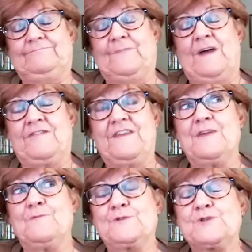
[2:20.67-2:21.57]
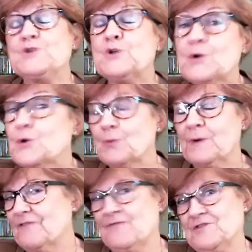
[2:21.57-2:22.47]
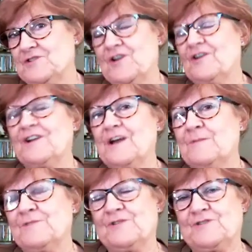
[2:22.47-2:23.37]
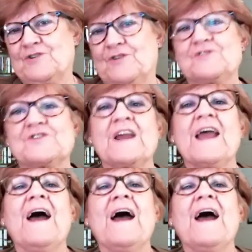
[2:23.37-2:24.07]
I think he was 2 when he first started to come to the church.